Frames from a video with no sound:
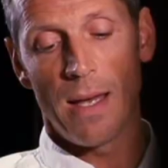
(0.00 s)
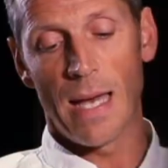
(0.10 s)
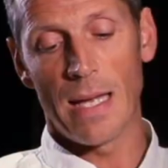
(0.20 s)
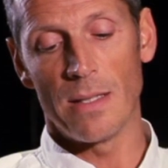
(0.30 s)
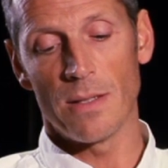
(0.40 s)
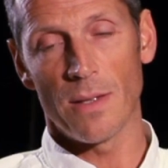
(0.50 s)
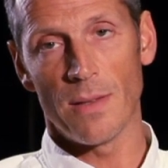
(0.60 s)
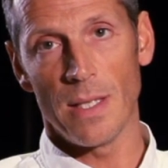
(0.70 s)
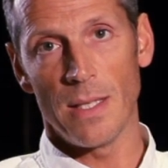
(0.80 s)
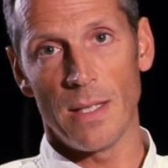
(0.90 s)
and
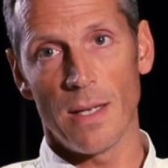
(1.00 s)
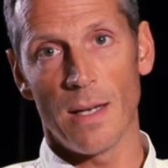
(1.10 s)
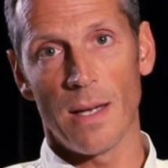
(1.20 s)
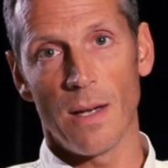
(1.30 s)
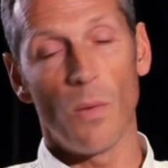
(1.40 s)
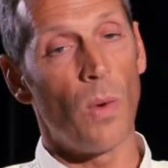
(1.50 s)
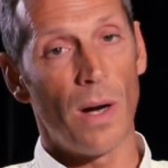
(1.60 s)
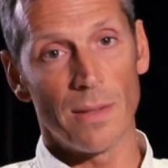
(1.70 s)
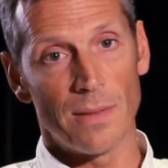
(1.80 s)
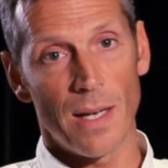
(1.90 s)
the
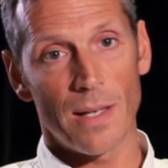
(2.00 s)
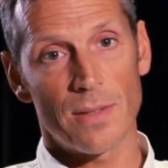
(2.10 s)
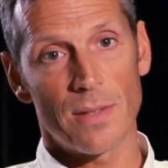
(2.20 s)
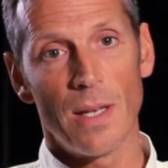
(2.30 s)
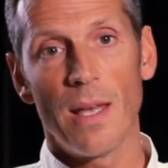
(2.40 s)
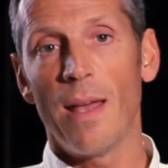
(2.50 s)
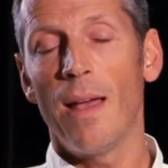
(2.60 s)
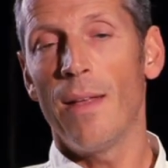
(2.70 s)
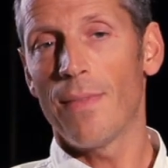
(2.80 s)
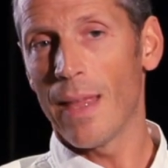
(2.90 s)
wild ducks,
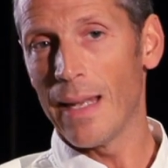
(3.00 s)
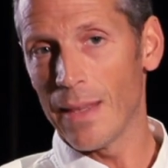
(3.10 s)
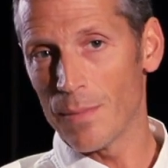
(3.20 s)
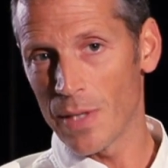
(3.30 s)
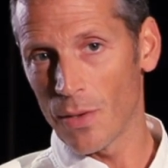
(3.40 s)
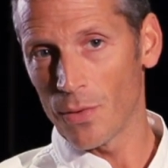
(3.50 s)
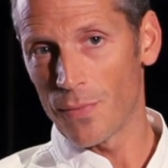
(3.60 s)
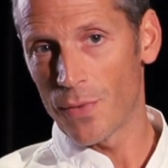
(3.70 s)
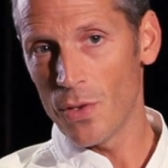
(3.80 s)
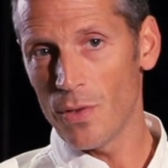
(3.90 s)
they lend themselves to
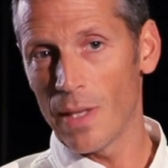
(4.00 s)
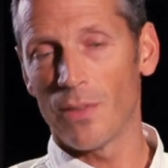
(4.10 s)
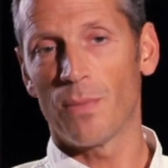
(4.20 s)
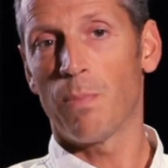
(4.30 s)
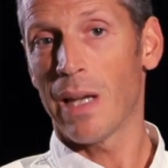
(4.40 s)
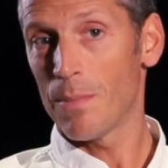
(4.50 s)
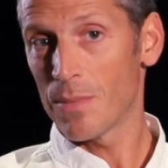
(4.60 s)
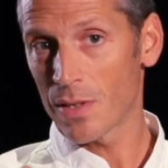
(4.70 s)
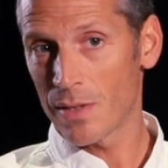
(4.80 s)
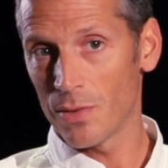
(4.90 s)
fruit. There's
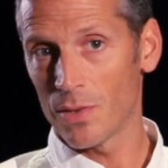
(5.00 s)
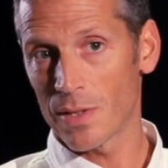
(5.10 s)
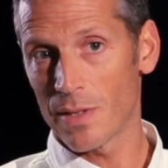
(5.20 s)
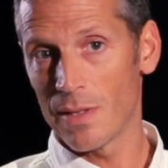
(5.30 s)
plums are still just